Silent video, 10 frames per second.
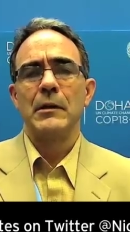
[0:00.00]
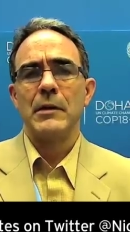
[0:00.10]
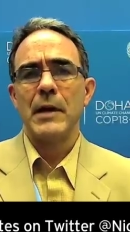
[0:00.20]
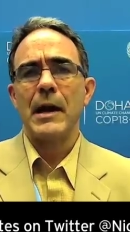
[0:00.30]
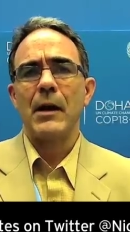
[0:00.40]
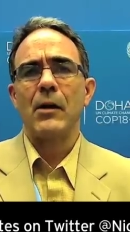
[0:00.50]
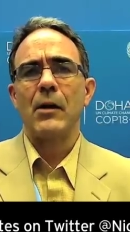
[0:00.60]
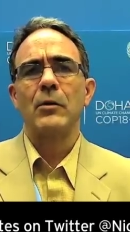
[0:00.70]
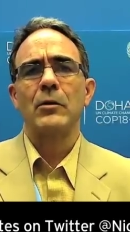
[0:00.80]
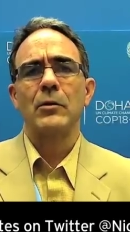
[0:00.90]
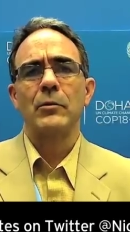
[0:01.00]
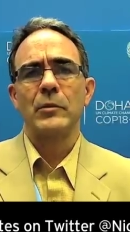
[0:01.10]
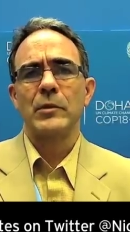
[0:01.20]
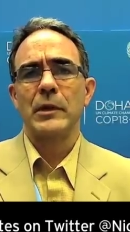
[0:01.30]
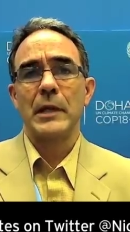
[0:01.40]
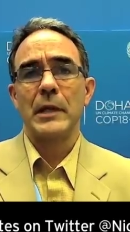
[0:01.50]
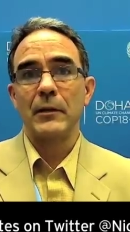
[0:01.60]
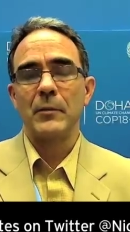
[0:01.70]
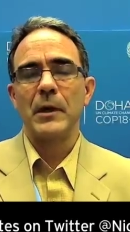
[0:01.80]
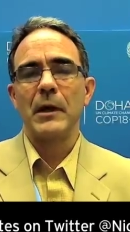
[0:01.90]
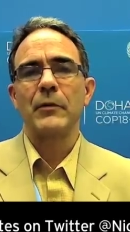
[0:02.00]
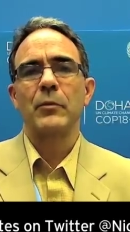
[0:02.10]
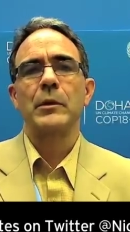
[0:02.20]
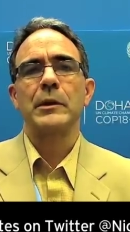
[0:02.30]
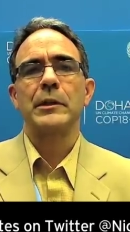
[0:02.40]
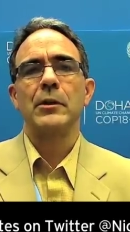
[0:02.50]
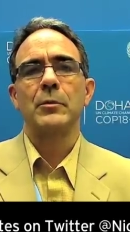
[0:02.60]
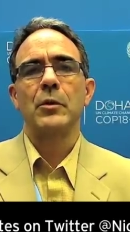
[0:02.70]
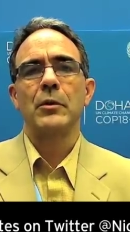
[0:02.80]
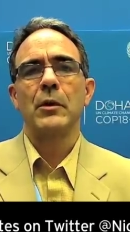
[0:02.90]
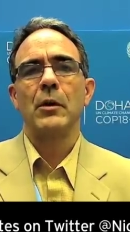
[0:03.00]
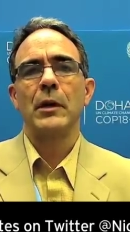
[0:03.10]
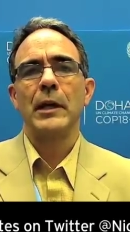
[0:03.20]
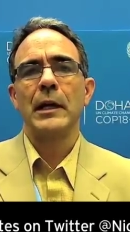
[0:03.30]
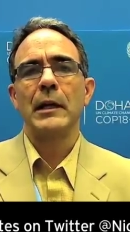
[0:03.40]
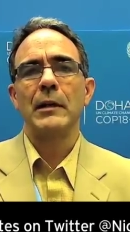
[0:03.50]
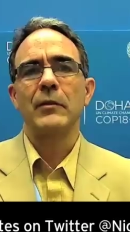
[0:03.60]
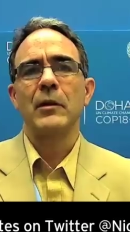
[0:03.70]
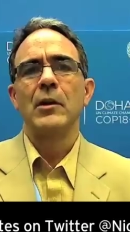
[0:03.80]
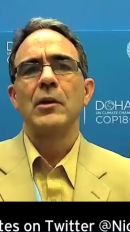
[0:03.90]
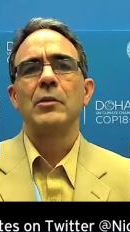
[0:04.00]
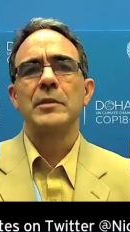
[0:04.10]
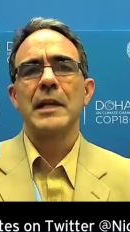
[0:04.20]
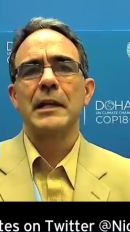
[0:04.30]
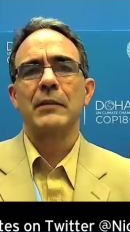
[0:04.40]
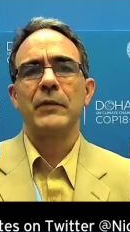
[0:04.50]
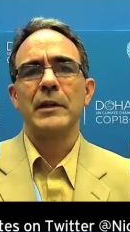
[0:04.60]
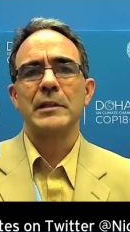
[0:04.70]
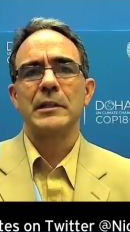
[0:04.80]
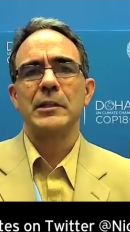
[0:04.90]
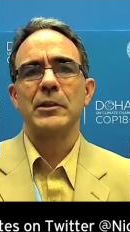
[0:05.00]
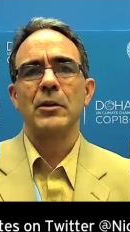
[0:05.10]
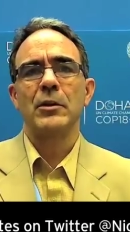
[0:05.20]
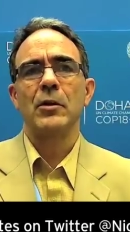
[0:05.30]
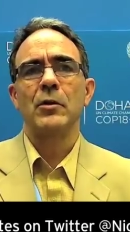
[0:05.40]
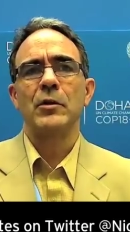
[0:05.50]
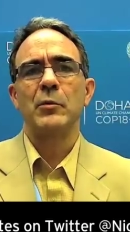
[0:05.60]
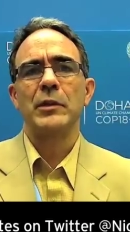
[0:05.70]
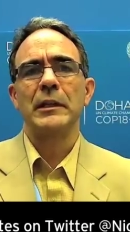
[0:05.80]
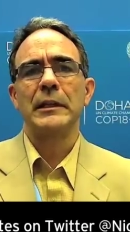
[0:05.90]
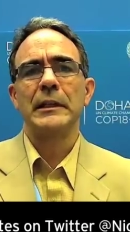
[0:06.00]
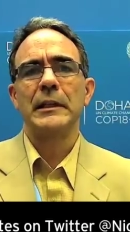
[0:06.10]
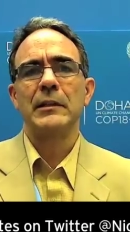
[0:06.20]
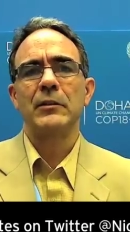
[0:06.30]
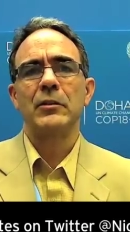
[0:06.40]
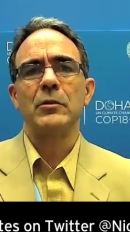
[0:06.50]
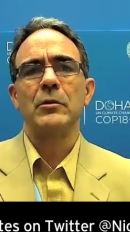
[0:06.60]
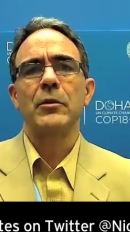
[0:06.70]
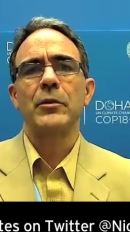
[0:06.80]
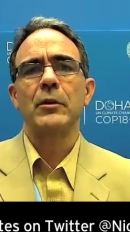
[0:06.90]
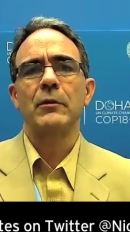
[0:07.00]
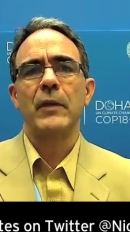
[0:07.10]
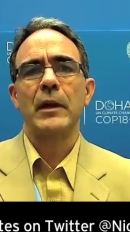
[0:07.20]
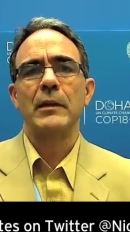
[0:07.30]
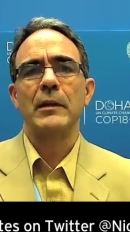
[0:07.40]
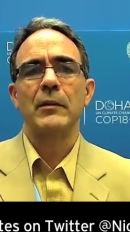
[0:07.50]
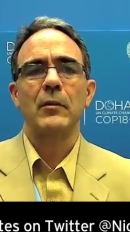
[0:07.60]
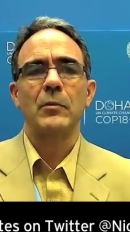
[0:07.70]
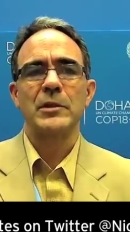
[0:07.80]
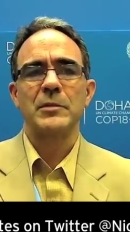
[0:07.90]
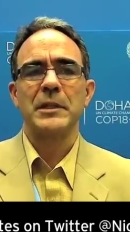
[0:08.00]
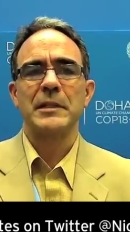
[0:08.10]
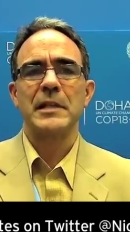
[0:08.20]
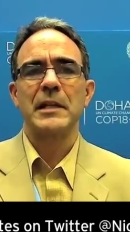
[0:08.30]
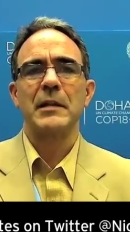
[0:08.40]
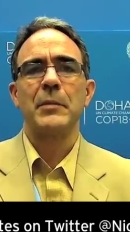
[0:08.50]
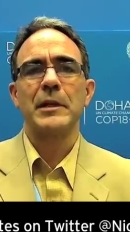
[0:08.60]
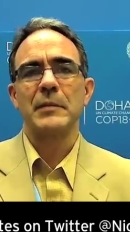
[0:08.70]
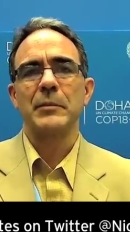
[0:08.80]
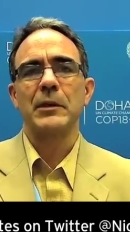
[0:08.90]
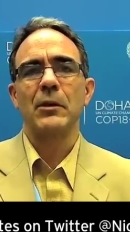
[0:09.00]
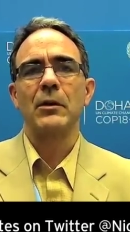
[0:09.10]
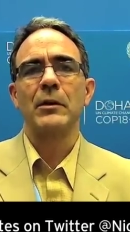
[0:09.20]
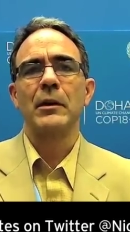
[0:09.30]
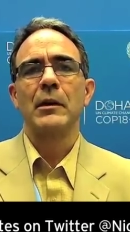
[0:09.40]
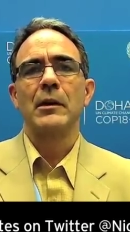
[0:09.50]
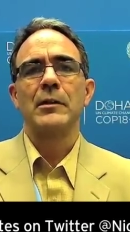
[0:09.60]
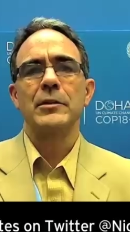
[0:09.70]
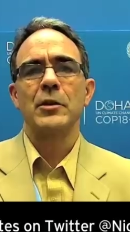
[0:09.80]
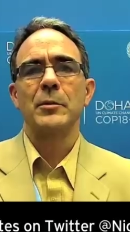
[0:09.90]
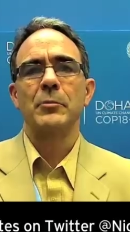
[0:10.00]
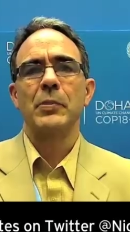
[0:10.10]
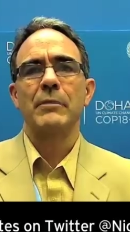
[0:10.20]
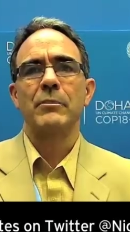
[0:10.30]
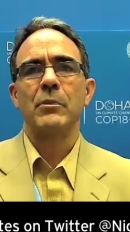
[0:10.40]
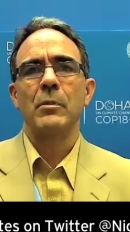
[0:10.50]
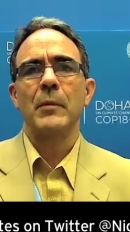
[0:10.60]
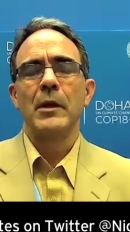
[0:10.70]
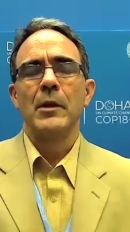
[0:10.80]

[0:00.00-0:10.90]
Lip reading: now, or the end of the month when the Kyoto Protocol ends, to a second phase of Kyoto that would lead into the third phase, which is being set up by something called the Durban Platform.